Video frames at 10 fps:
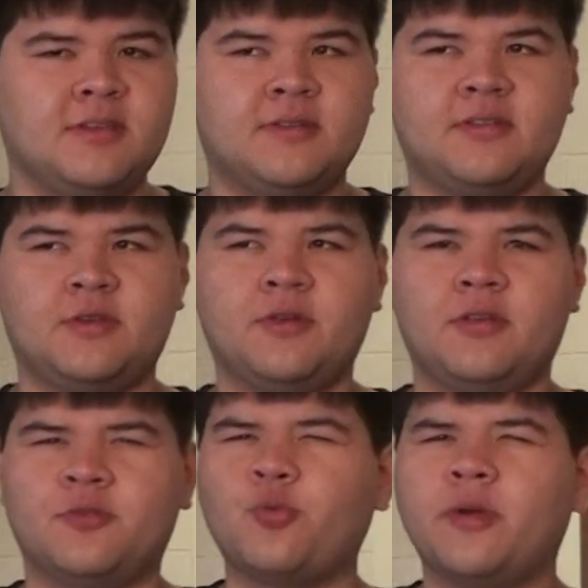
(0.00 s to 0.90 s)
consider
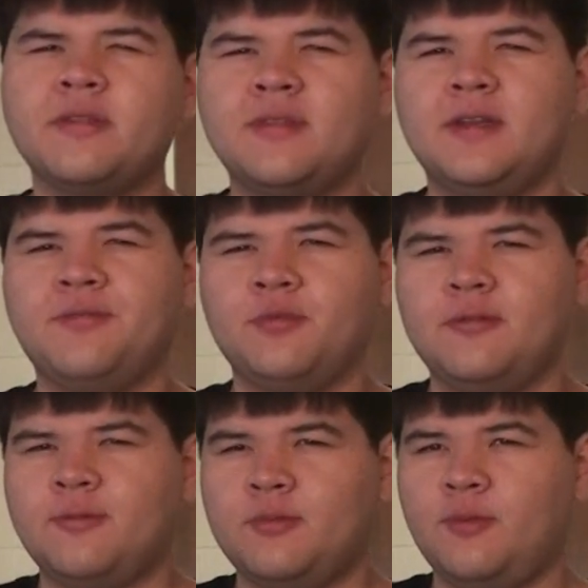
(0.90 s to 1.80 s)
is what's the
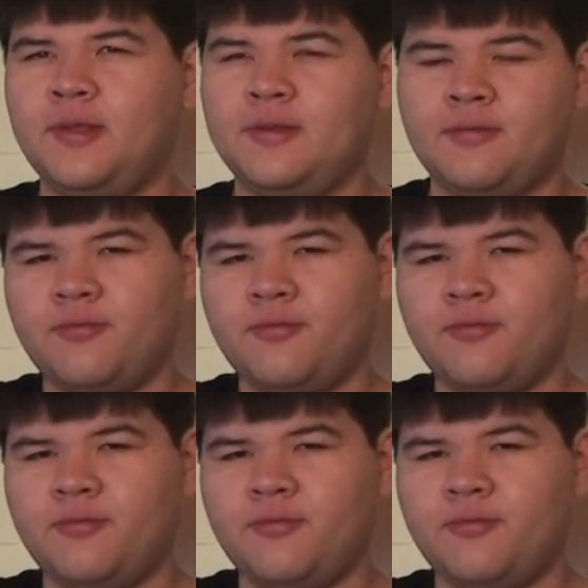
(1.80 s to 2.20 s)
difference between